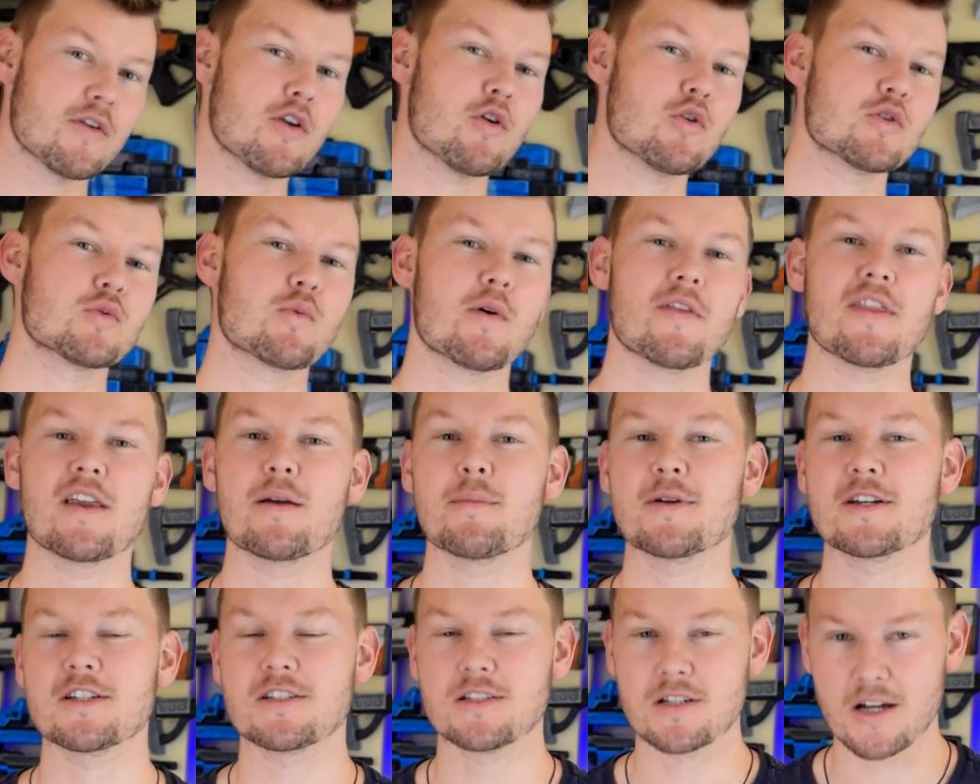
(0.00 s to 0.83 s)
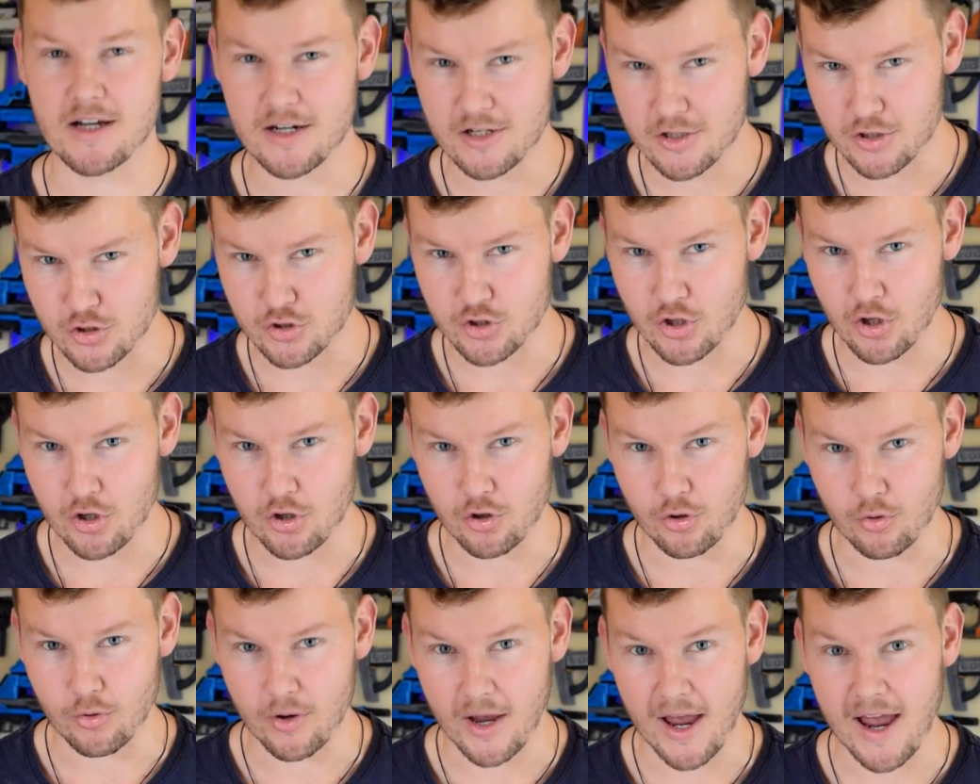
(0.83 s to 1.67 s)
video is one that I'm excited to show
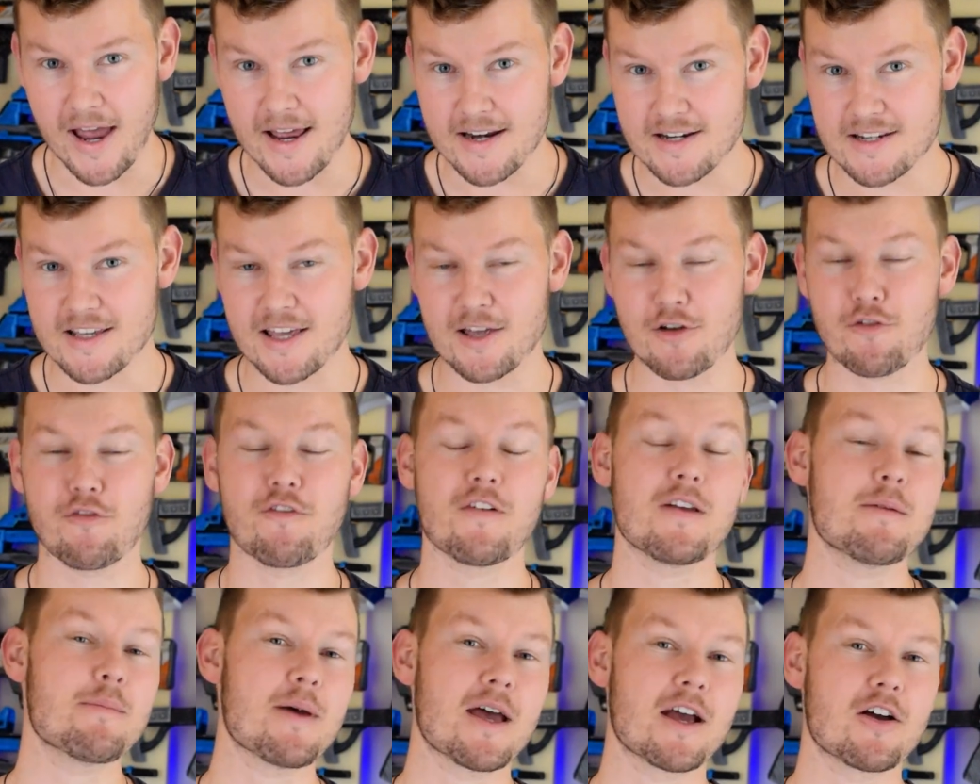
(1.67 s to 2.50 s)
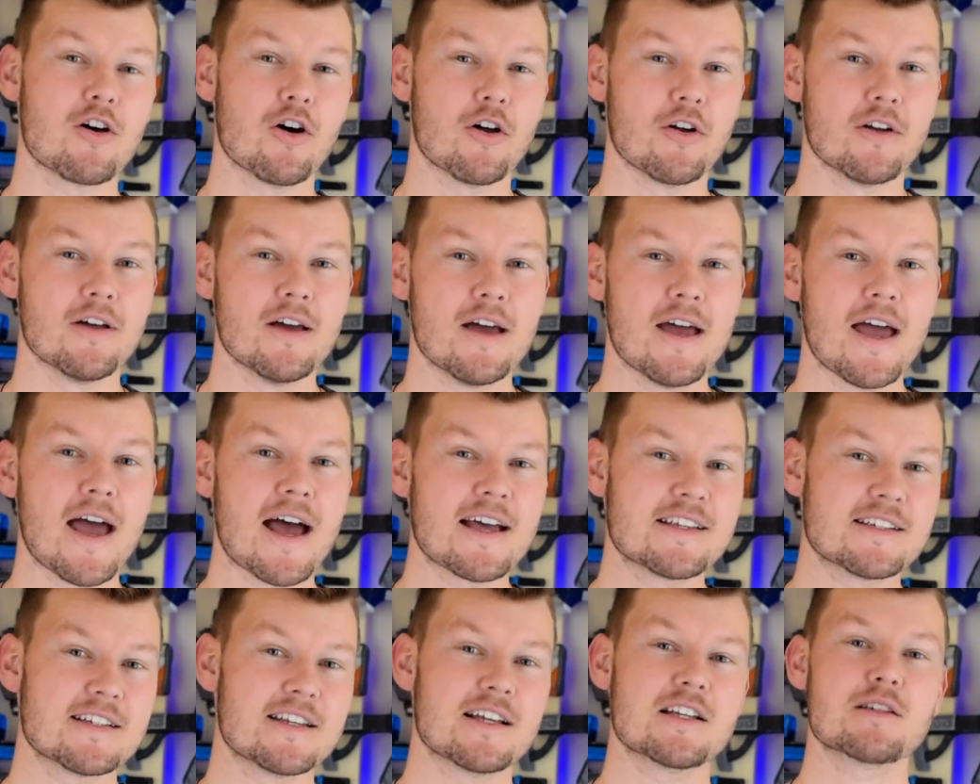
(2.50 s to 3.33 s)
you and get your feedback on,
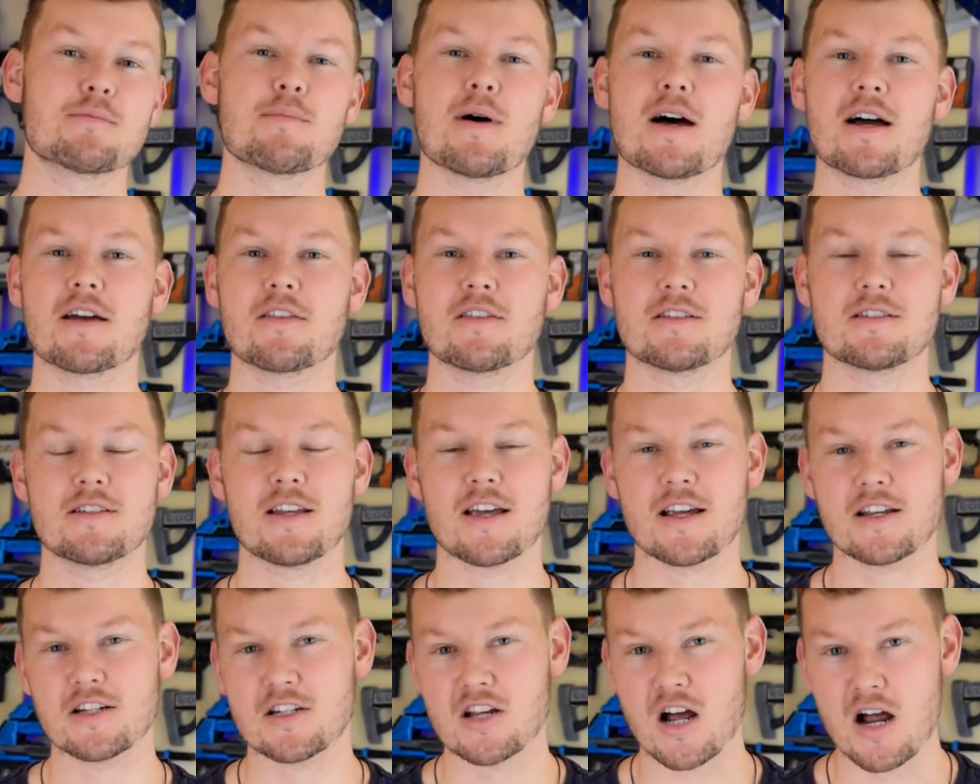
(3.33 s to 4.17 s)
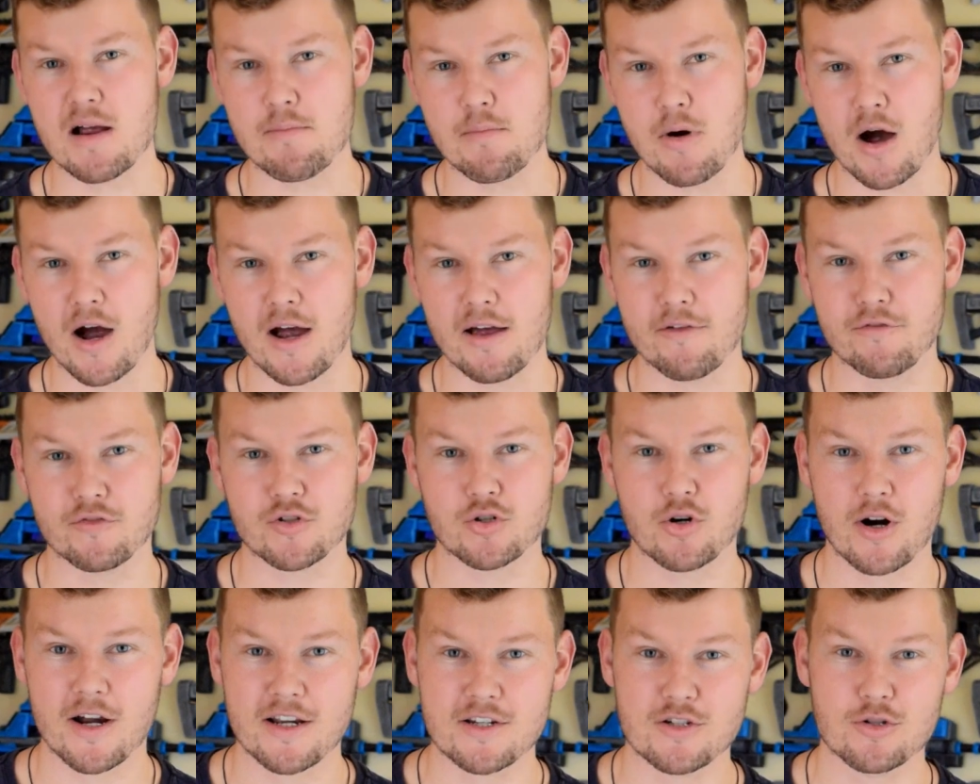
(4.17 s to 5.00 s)
as it does mark the second time
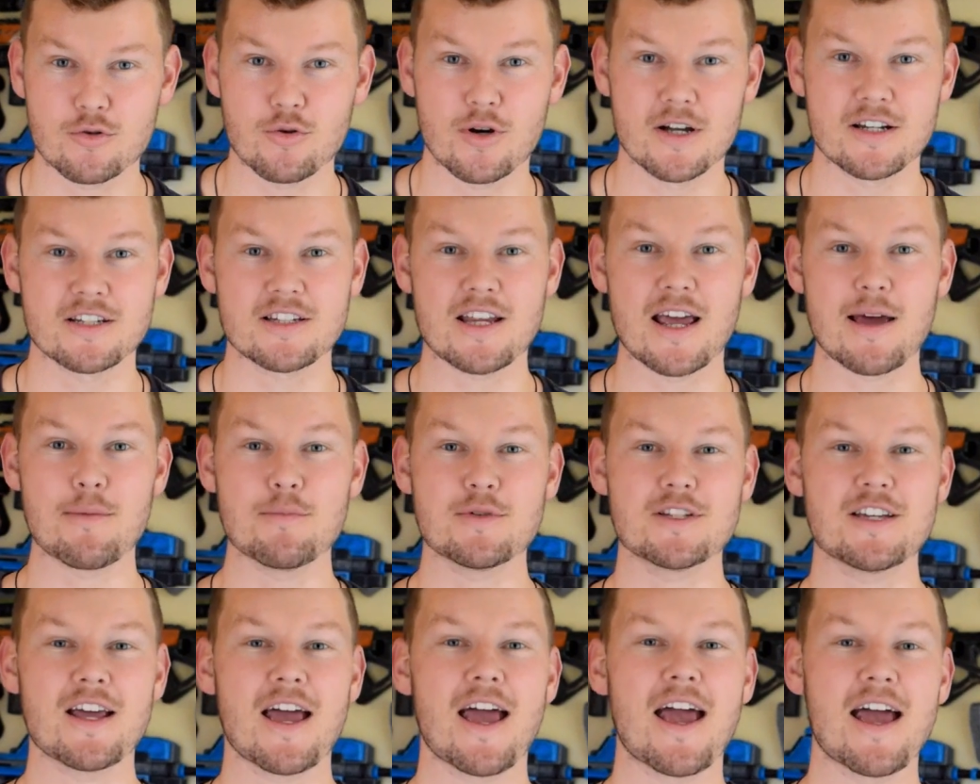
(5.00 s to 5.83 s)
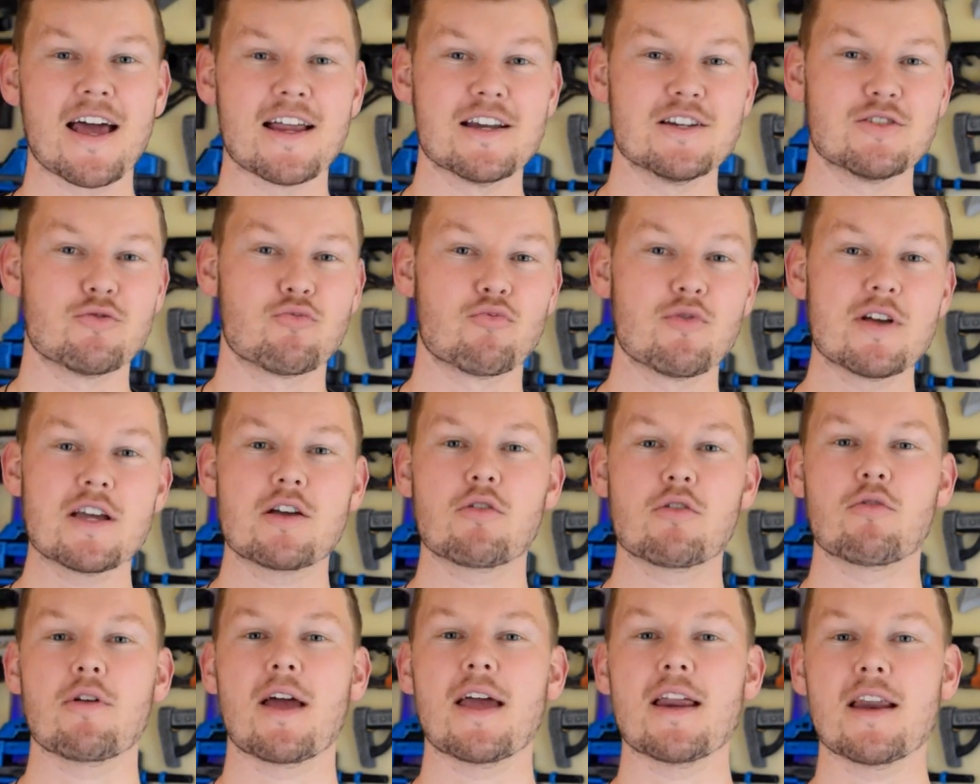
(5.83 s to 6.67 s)
I've tried to attempt and
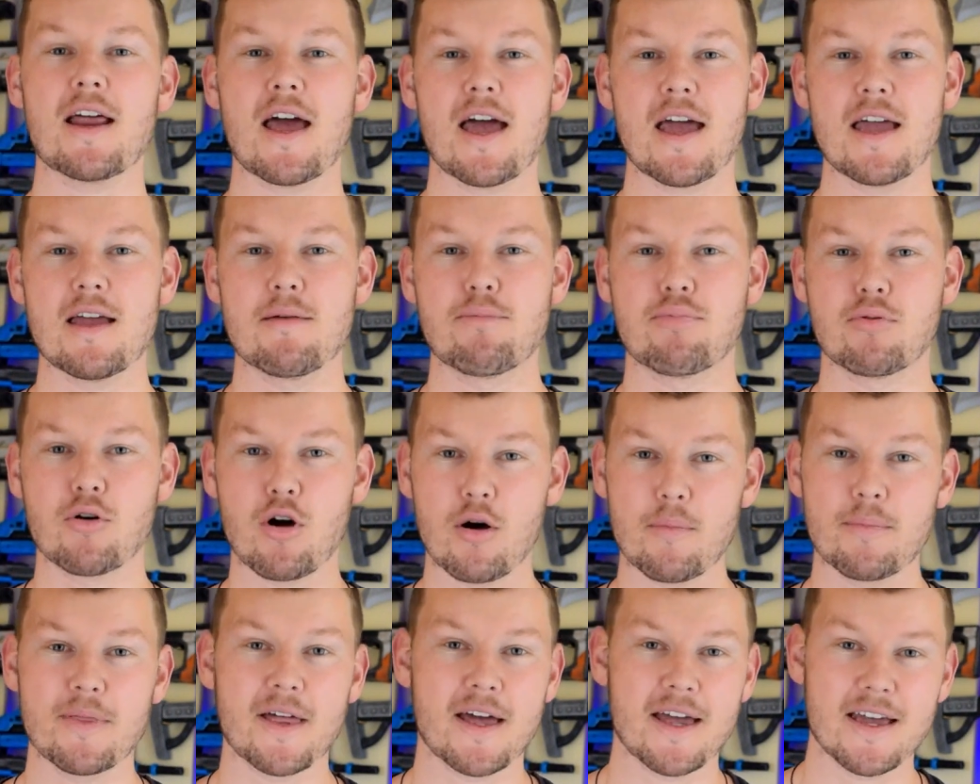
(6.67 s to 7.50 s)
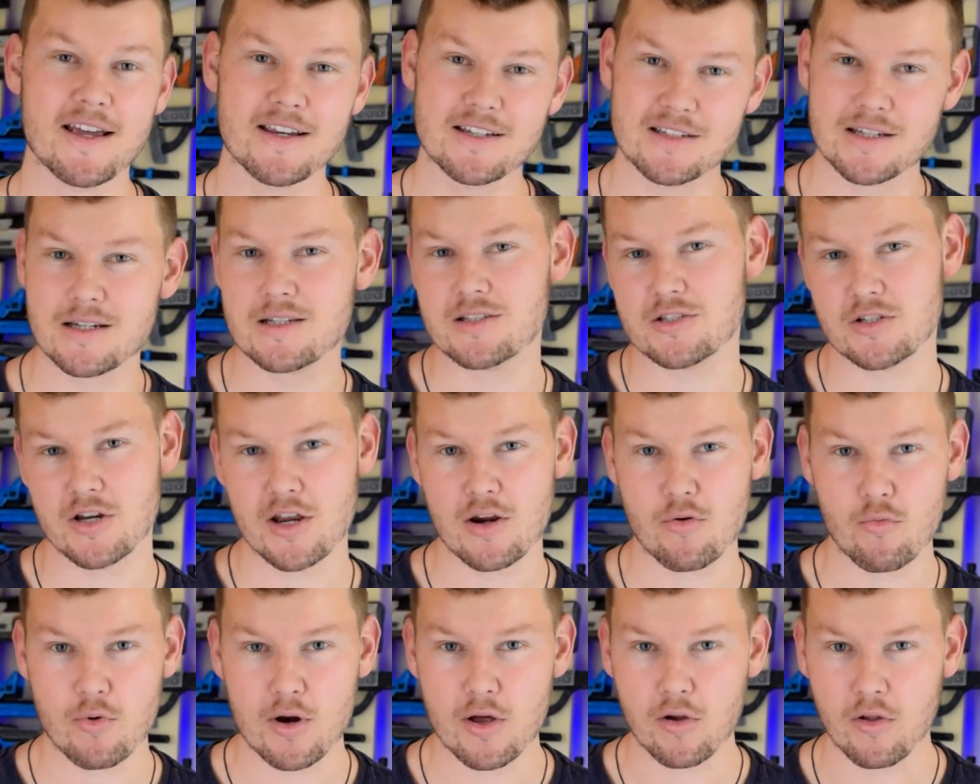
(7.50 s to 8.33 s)
recreate a prop that exists
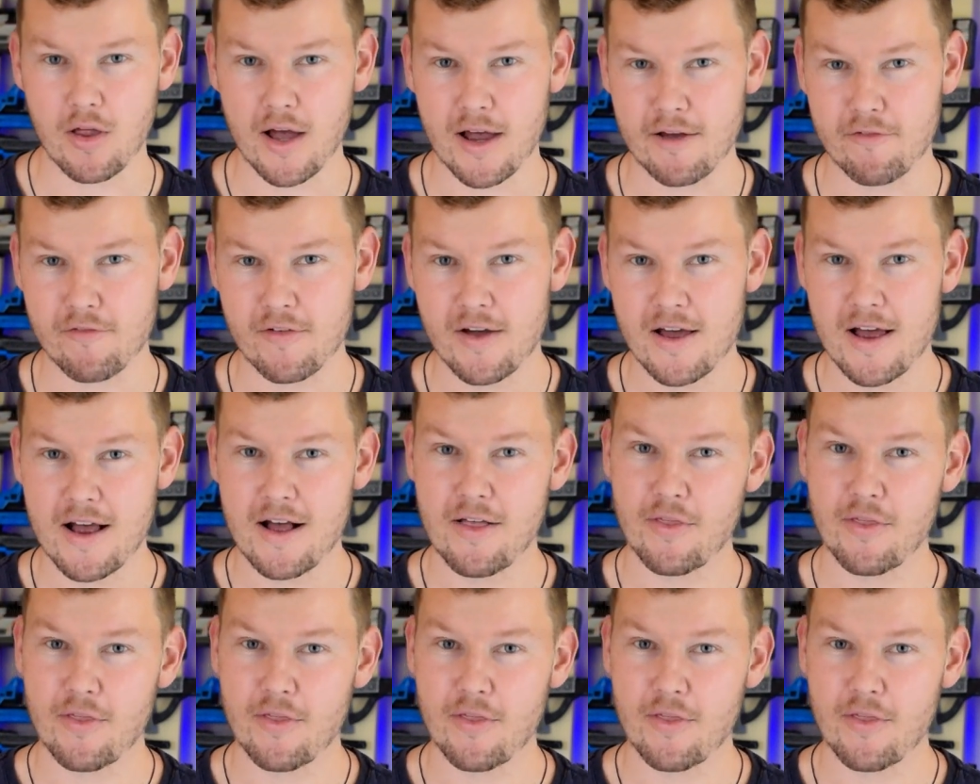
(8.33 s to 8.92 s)
in real life.